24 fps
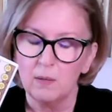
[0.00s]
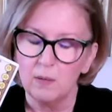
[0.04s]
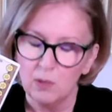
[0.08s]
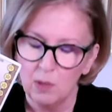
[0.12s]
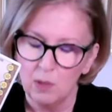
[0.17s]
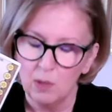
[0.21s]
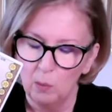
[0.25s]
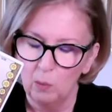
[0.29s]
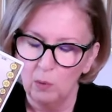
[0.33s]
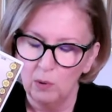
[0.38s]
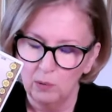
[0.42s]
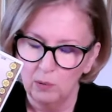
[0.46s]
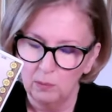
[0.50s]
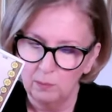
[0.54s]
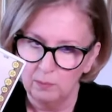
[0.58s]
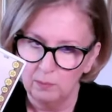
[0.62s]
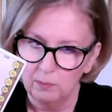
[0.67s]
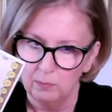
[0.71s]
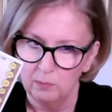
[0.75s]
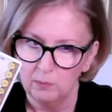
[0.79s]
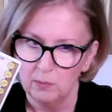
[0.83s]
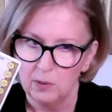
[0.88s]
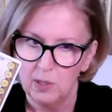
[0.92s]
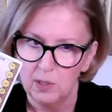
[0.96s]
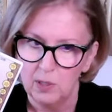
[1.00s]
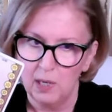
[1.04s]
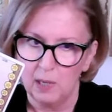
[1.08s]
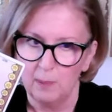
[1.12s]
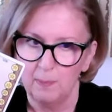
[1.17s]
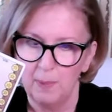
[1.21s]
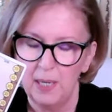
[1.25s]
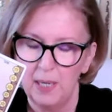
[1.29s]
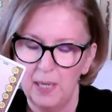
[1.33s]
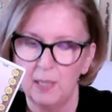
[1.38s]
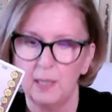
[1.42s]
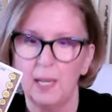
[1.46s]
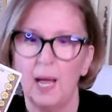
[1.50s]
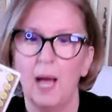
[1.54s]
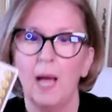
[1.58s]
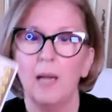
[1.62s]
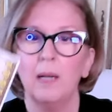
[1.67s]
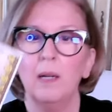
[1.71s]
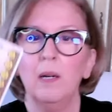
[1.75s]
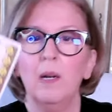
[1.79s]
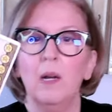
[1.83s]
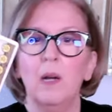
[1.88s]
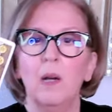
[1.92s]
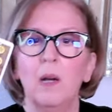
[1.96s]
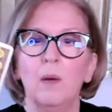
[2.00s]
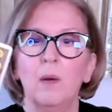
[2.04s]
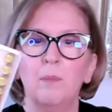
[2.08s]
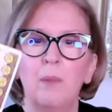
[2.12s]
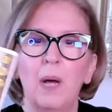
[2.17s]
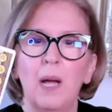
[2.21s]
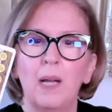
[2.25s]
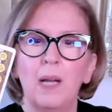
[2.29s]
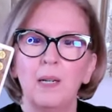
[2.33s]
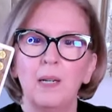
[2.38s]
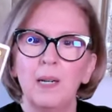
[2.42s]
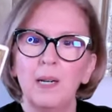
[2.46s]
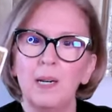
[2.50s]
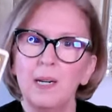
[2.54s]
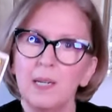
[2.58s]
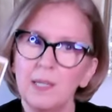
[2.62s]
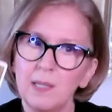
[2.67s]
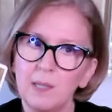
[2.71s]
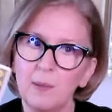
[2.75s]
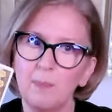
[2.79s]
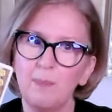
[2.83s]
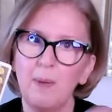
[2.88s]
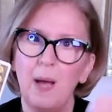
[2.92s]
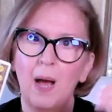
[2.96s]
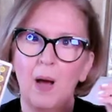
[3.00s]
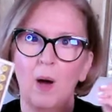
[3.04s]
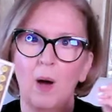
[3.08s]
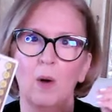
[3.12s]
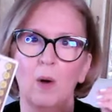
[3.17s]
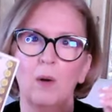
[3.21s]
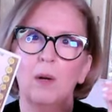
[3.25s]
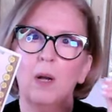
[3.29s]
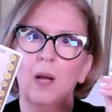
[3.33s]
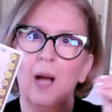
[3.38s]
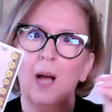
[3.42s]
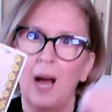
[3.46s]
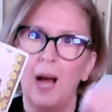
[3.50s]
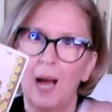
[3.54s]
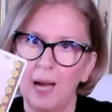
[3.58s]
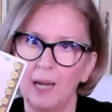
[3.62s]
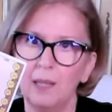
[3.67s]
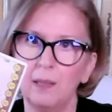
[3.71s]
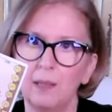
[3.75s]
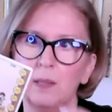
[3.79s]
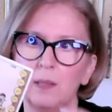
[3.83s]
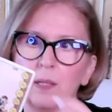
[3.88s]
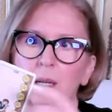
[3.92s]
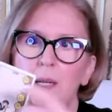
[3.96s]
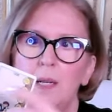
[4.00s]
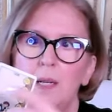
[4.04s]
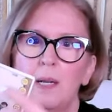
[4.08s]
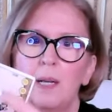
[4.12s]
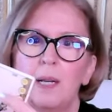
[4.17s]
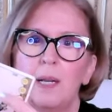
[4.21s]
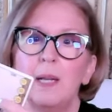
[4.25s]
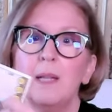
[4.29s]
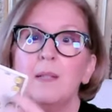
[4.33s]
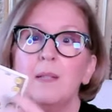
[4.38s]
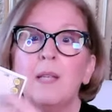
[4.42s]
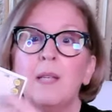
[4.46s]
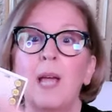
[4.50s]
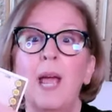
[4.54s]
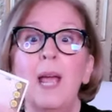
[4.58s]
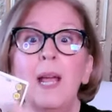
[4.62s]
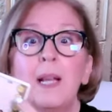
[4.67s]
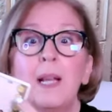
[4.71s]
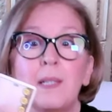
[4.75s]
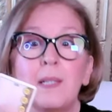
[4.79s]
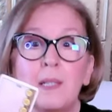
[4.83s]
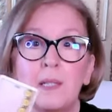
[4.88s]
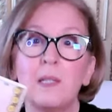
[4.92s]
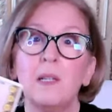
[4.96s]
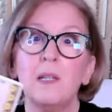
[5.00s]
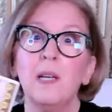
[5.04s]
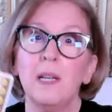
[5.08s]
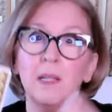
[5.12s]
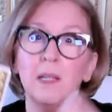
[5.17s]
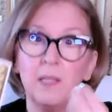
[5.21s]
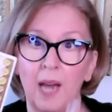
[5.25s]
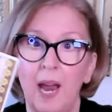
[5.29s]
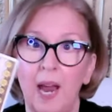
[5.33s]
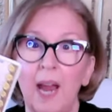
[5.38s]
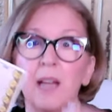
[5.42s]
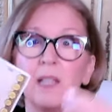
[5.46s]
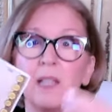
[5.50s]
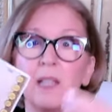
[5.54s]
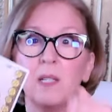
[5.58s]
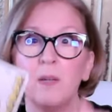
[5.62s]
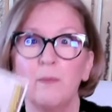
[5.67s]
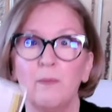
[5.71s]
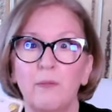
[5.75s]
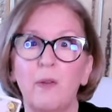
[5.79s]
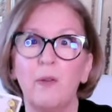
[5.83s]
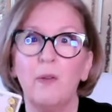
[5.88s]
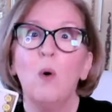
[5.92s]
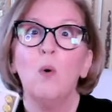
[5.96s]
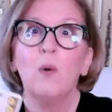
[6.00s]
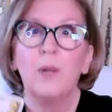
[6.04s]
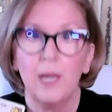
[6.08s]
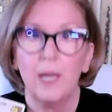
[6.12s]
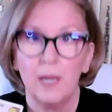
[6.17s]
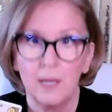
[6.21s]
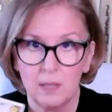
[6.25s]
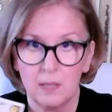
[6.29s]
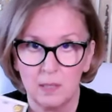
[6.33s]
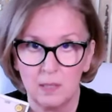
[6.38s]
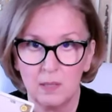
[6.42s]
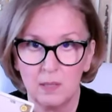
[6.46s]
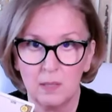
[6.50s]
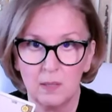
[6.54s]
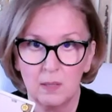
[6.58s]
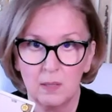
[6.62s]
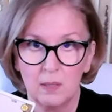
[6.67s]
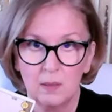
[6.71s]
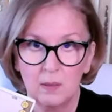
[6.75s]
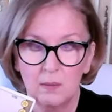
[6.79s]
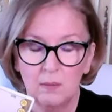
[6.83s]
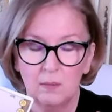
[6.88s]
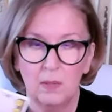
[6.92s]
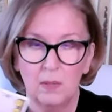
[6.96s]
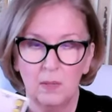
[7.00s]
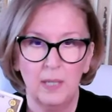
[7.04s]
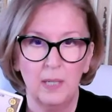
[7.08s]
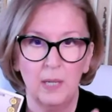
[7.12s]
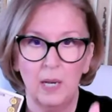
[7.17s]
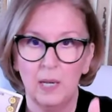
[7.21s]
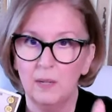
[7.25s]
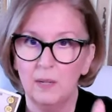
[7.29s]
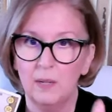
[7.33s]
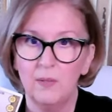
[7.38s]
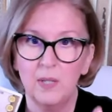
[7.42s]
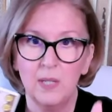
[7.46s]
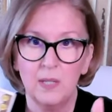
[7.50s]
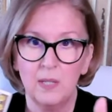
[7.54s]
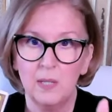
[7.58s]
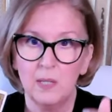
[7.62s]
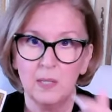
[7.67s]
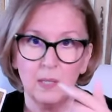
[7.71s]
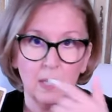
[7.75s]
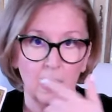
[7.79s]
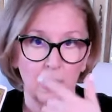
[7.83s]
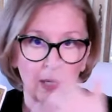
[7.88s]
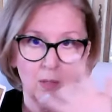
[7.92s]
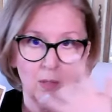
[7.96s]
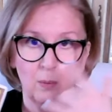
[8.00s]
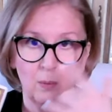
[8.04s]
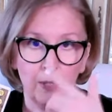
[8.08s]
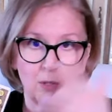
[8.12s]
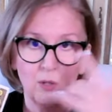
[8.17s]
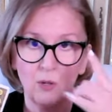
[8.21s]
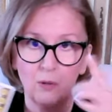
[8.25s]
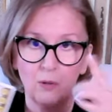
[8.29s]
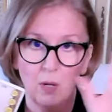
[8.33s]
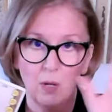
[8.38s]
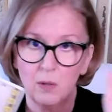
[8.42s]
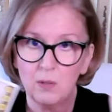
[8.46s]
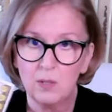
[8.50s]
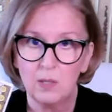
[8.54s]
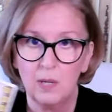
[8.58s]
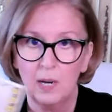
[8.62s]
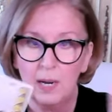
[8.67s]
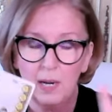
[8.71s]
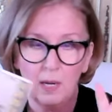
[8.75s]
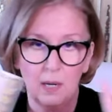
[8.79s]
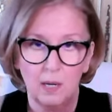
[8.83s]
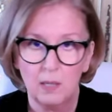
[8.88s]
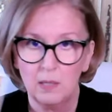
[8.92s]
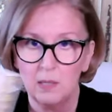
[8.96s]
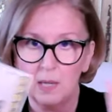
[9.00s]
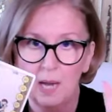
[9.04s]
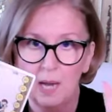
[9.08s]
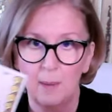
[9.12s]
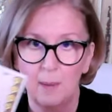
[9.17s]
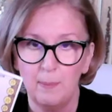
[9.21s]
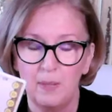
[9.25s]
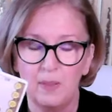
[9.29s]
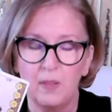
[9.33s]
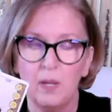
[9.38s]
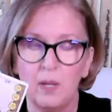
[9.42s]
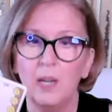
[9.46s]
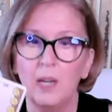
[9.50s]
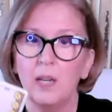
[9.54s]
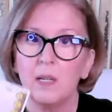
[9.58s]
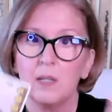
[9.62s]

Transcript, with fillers: So we'll stick a pin in that. But it is about uh, it takes it takes some focus Right? None of this is like twitch your nose like Tabitha.